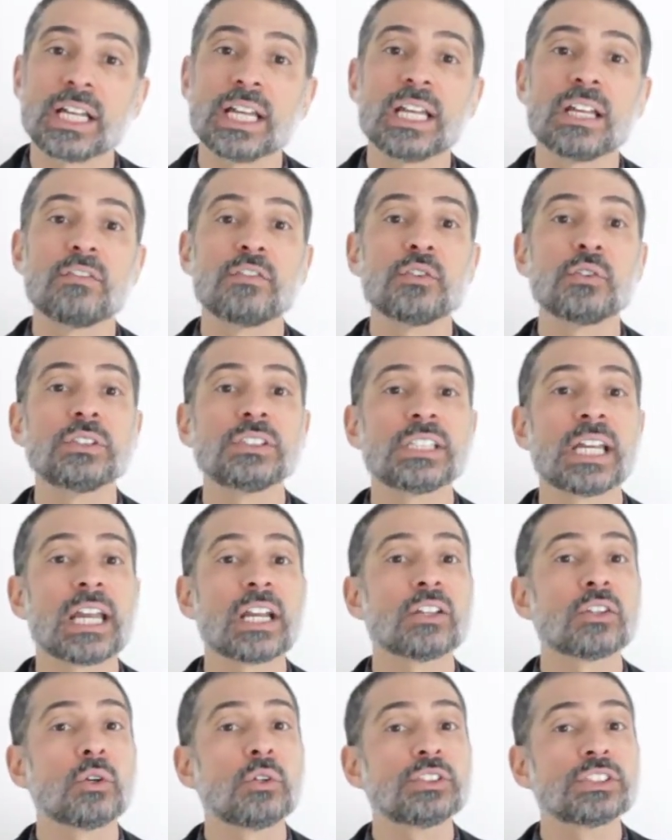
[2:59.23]
If you
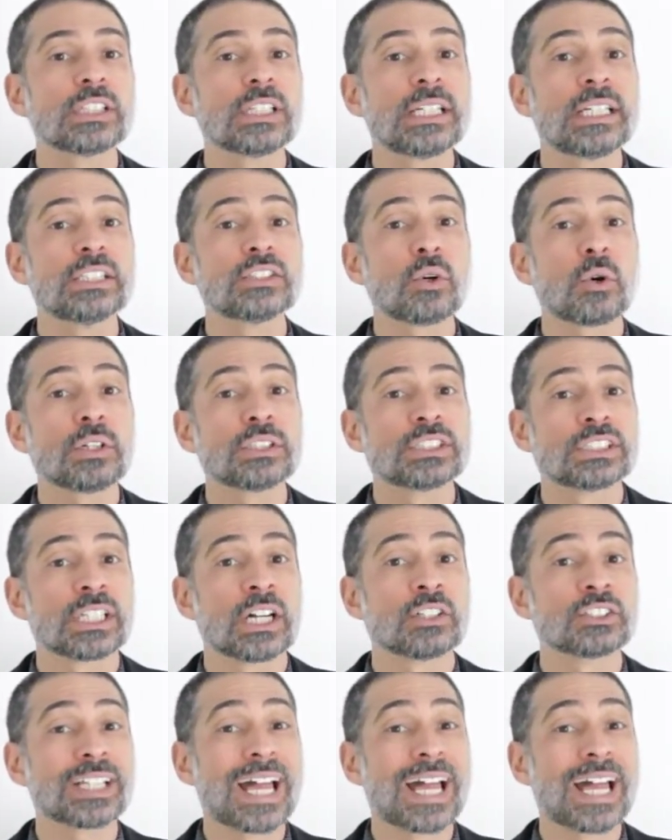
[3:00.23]
take those leads or sales